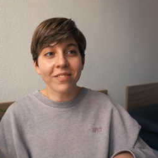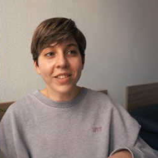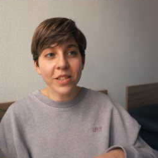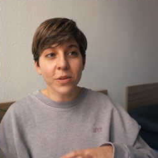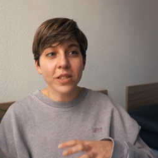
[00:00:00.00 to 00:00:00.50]

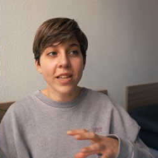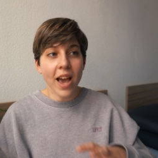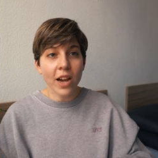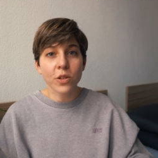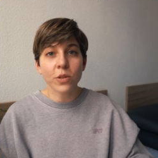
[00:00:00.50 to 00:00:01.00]
This was the
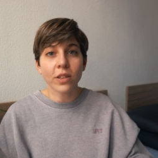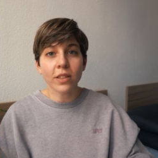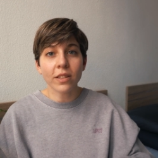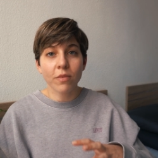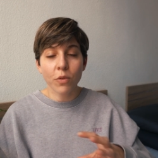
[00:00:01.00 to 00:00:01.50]

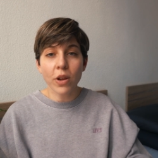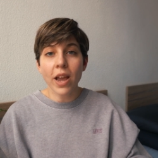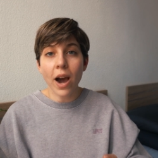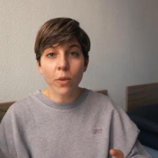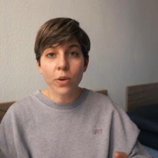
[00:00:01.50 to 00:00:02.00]
actual 3
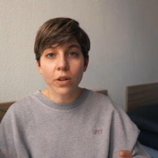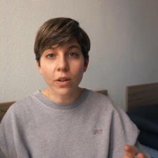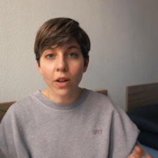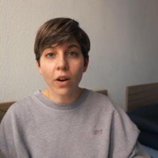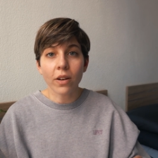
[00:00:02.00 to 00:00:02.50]

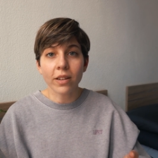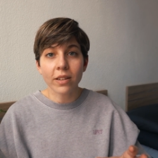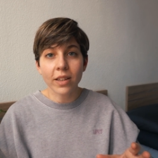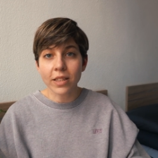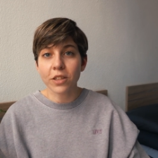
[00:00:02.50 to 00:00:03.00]
hour long
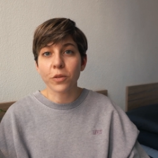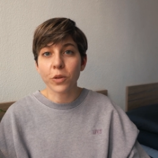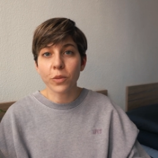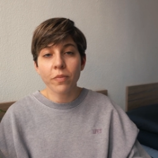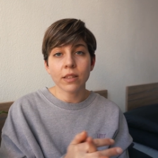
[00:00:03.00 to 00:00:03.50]

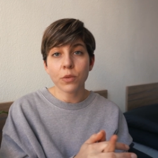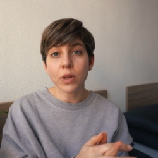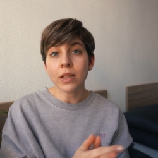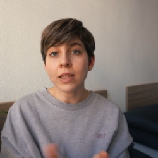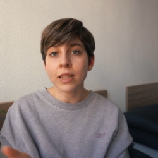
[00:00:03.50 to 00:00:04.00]
interview. The
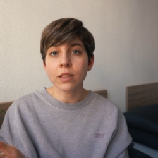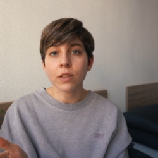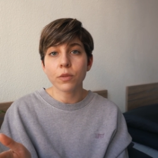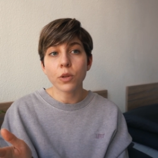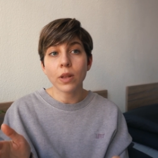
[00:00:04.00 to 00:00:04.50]
real
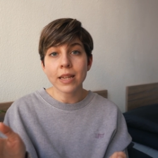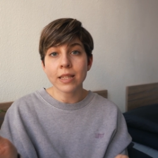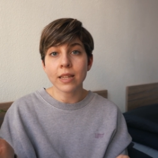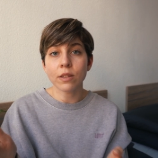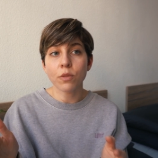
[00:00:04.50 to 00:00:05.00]
interview
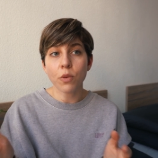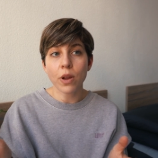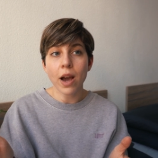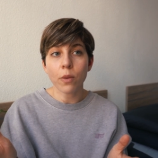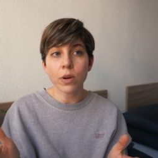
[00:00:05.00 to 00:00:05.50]
lasted
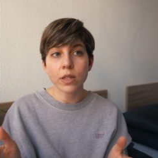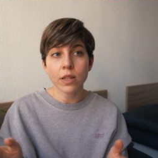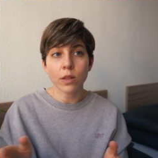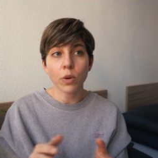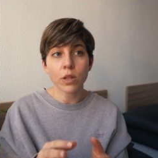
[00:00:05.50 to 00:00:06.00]
3 hours.
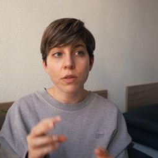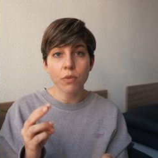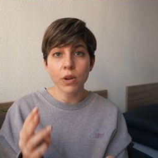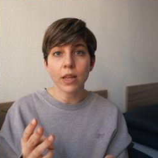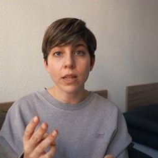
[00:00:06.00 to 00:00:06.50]
It was
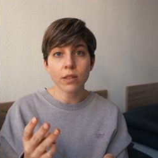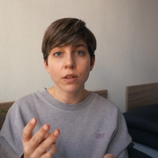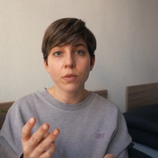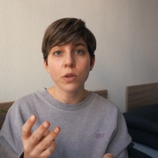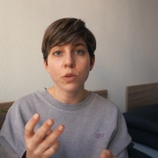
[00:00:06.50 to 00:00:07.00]
three
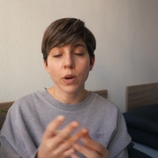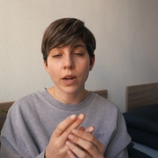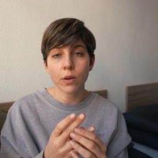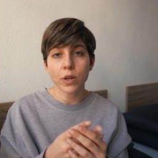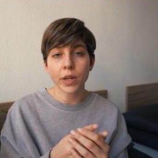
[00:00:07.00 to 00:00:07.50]
interviews, 1
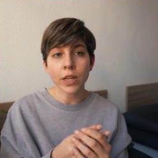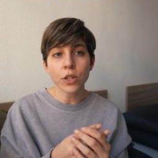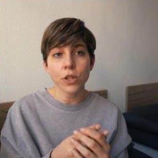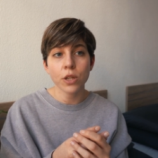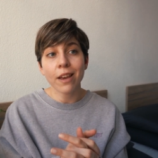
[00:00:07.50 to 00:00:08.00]
hour
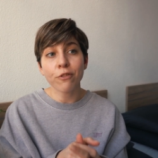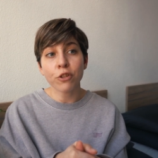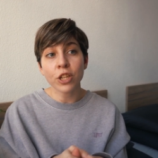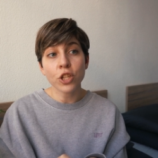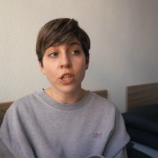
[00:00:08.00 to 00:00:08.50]
each. And
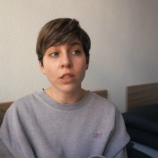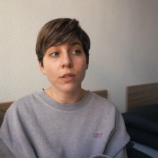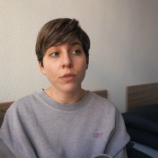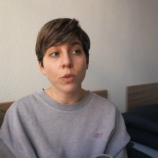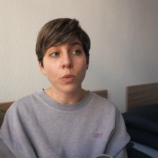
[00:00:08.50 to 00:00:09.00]
for each
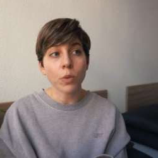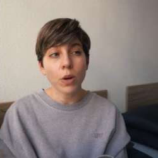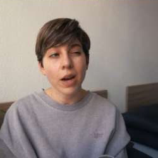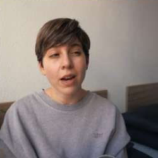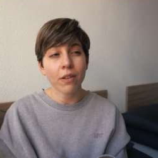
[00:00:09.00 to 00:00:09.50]
interview, we will
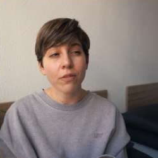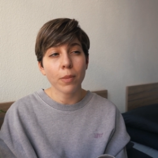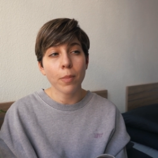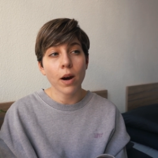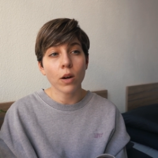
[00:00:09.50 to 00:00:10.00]
have
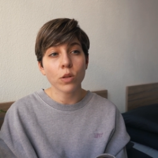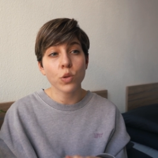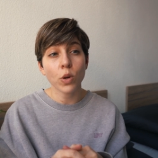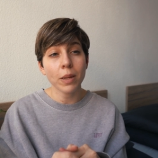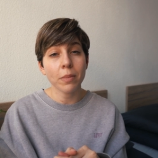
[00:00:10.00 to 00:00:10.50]
about
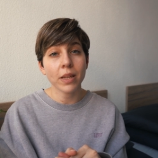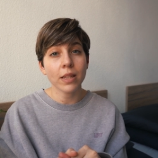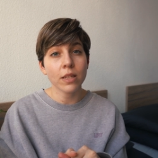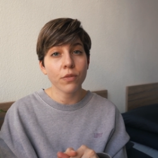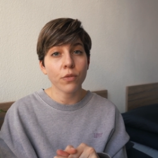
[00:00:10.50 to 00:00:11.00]
20
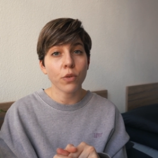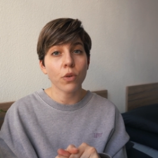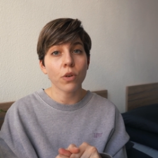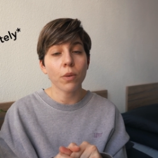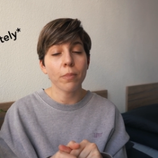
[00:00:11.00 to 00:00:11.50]
minutes
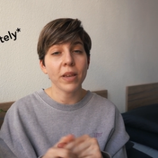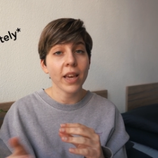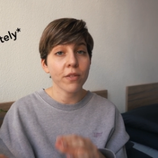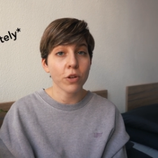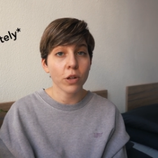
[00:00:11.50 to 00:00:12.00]
for
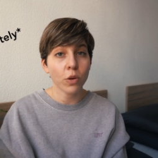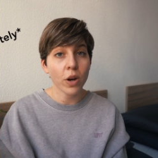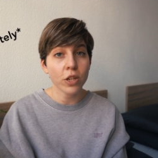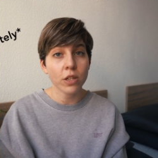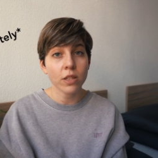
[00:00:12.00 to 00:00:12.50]
behavioral
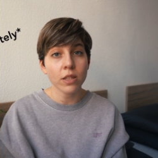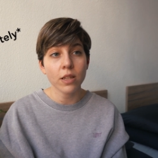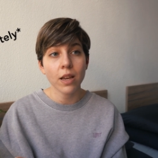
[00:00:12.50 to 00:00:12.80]
questions